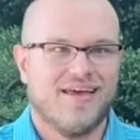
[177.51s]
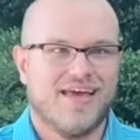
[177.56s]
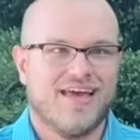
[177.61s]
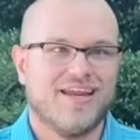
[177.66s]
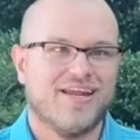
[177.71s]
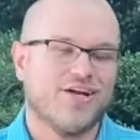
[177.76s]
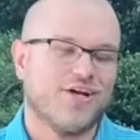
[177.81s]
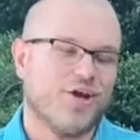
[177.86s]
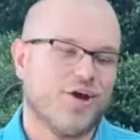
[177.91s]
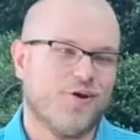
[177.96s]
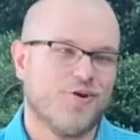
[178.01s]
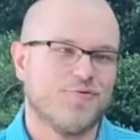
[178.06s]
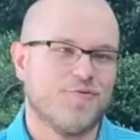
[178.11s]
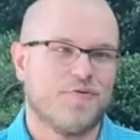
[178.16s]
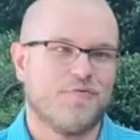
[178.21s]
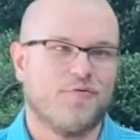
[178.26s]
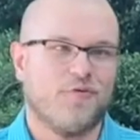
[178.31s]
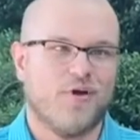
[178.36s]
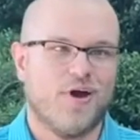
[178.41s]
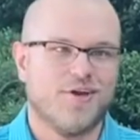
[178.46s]
and
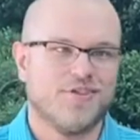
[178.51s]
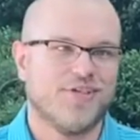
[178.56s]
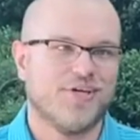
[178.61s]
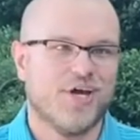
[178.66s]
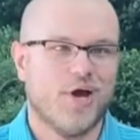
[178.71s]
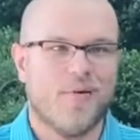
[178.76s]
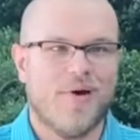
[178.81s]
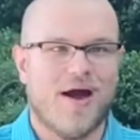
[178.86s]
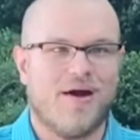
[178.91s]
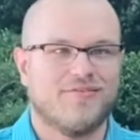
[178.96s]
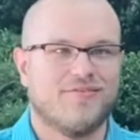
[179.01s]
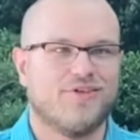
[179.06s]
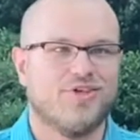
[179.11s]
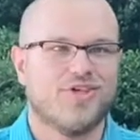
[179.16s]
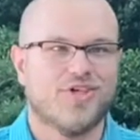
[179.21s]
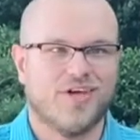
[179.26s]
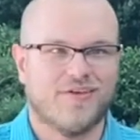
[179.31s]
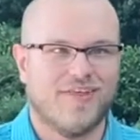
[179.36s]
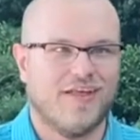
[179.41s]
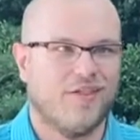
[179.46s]
encouragement for us to go out and to
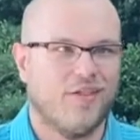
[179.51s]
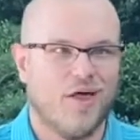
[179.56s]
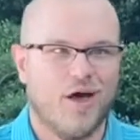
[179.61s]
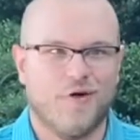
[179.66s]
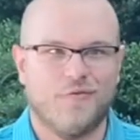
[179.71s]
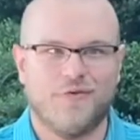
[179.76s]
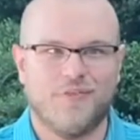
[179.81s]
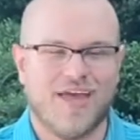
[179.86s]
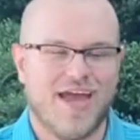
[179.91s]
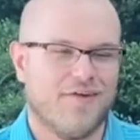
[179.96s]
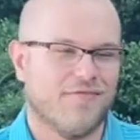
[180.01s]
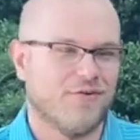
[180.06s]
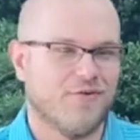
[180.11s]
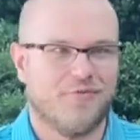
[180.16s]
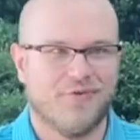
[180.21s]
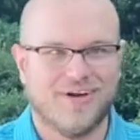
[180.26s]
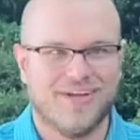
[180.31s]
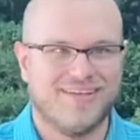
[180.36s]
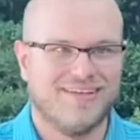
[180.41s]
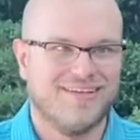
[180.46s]
share that love with
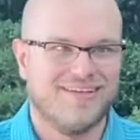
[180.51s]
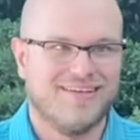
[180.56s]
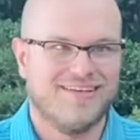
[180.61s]
everyone.